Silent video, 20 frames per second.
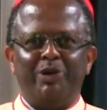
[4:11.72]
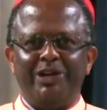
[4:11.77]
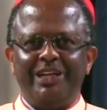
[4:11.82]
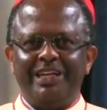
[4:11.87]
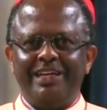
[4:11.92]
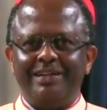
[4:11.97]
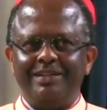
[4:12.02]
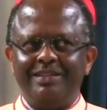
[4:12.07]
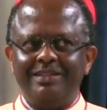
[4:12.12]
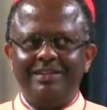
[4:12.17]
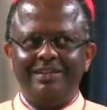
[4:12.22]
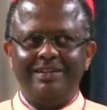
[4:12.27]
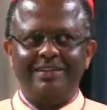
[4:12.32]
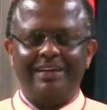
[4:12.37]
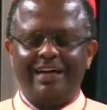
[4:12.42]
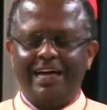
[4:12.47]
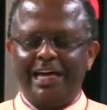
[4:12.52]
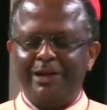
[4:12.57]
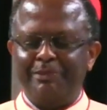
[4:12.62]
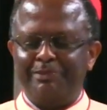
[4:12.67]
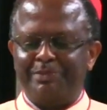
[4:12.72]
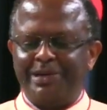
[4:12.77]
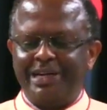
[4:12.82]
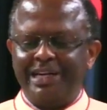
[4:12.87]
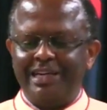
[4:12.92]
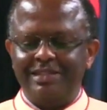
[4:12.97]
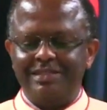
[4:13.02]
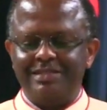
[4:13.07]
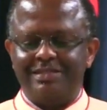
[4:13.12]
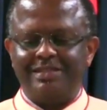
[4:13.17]
morning and
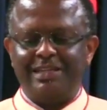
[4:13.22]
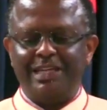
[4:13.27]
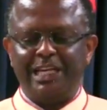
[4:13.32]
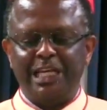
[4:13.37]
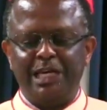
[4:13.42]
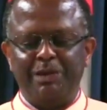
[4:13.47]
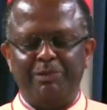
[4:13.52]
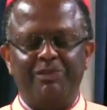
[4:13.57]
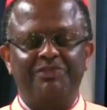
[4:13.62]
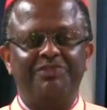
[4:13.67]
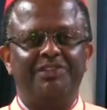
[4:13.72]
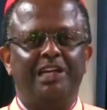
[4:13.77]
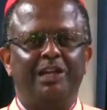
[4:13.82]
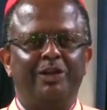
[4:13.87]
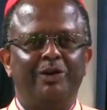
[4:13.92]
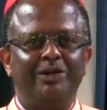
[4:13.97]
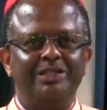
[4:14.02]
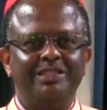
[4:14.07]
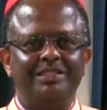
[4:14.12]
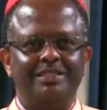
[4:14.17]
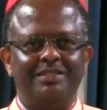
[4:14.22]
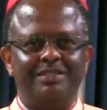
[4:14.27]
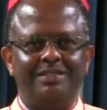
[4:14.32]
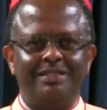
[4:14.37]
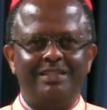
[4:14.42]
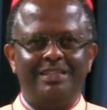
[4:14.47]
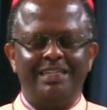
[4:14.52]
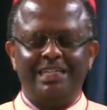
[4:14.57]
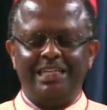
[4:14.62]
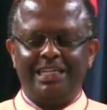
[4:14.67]
praise the name of the Lord.
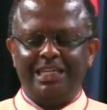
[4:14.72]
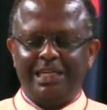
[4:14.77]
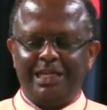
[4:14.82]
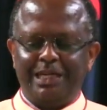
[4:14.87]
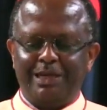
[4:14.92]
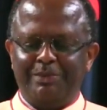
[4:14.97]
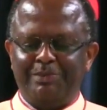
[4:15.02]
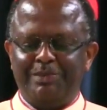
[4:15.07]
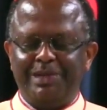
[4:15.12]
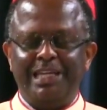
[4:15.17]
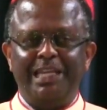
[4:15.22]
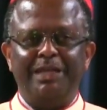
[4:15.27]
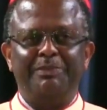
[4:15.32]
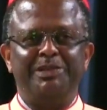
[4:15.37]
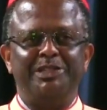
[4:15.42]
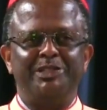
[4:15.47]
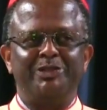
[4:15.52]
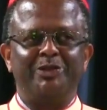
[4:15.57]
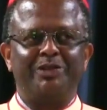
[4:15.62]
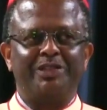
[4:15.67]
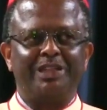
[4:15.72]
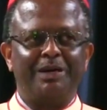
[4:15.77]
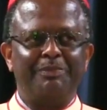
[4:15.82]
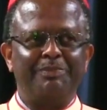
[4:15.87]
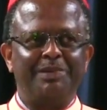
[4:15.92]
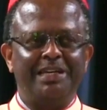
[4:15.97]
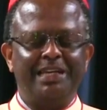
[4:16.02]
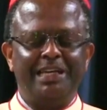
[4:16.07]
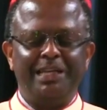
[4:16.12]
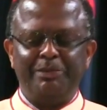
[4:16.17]
My name is
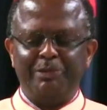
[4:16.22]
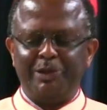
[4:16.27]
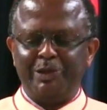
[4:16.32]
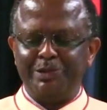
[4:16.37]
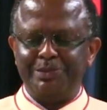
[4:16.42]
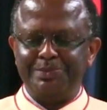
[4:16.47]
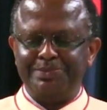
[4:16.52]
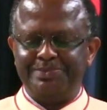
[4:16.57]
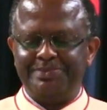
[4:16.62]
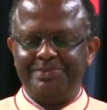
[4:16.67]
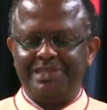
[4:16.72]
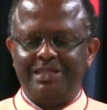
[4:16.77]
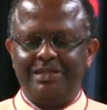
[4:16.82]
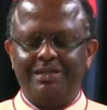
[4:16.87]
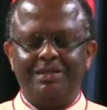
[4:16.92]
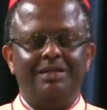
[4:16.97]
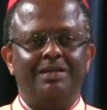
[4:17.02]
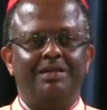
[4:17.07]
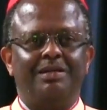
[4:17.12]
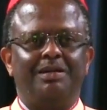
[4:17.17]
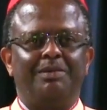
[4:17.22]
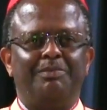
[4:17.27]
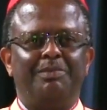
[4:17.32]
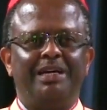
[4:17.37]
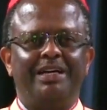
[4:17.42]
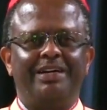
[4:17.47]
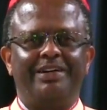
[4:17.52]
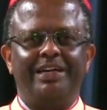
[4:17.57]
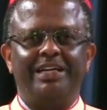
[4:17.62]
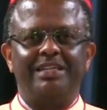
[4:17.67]
Jotham KILIMO,
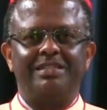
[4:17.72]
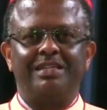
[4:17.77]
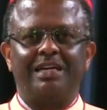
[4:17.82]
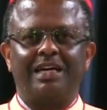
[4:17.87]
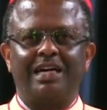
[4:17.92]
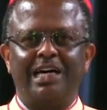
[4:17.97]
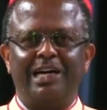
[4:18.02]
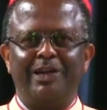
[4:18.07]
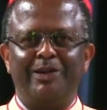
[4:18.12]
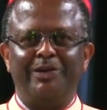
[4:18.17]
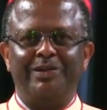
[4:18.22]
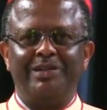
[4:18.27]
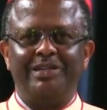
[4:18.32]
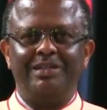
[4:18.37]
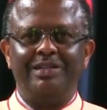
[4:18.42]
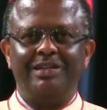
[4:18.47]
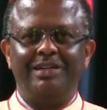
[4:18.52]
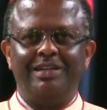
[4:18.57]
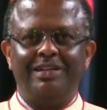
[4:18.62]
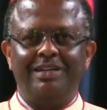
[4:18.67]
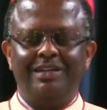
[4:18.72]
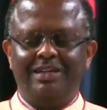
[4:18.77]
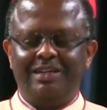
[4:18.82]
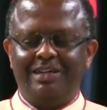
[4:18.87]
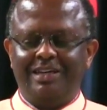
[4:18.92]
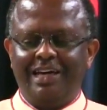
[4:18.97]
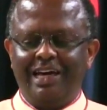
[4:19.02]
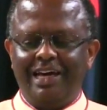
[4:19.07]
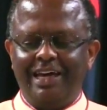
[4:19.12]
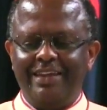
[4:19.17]
by grace a canon
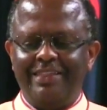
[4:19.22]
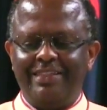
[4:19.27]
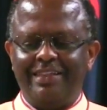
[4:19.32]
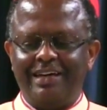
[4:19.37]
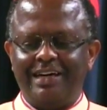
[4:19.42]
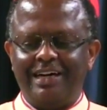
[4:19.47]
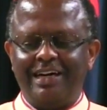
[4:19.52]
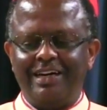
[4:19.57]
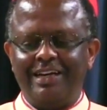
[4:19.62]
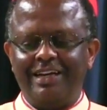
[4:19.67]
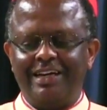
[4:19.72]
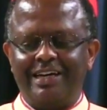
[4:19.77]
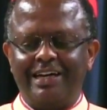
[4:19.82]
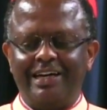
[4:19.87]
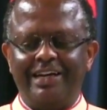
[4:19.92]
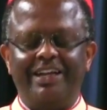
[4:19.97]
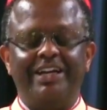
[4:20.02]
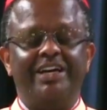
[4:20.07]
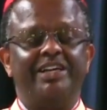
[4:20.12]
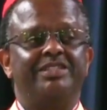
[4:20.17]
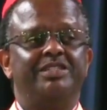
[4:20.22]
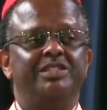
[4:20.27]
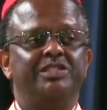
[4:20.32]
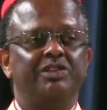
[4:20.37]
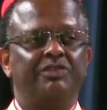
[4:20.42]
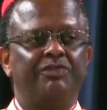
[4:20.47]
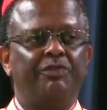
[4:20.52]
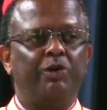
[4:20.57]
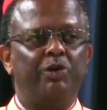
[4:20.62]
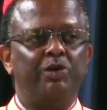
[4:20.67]
in the Anglican
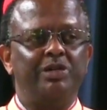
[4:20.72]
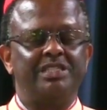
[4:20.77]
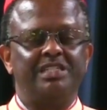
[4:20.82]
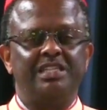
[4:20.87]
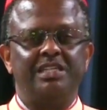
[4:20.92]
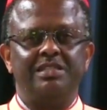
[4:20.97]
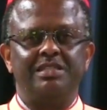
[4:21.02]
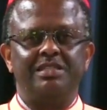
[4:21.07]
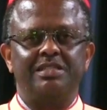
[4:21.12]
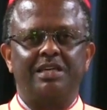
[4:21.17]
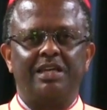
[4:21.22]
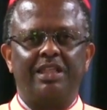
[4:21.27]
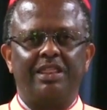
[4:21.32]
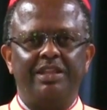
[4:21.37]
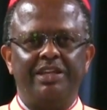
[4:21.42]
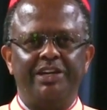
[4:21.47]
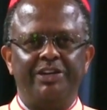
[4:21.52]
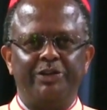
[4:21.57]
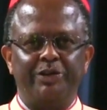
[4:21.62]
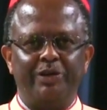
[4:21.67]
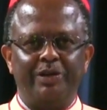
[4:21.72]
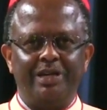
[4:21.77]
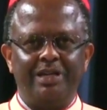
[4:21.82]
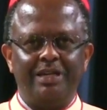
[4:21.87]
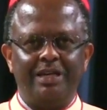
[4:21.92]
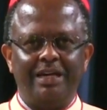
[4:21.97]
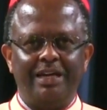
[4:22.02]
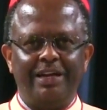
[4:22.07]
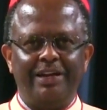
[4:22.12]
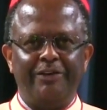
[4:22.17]
Diocese of All Saints Cathedral,
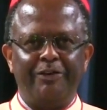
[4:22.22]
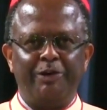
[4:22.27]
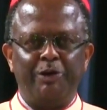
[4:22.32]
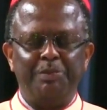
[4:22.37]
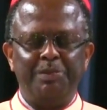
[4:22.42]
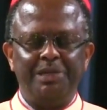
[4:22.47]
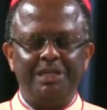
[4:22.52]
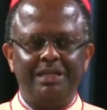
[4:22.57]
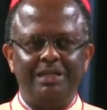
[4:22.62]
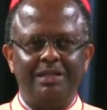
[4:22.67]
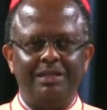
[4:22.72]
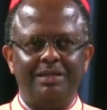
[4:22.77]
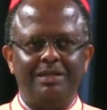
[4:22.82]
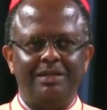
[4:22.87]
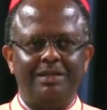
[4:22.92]
Nairobi.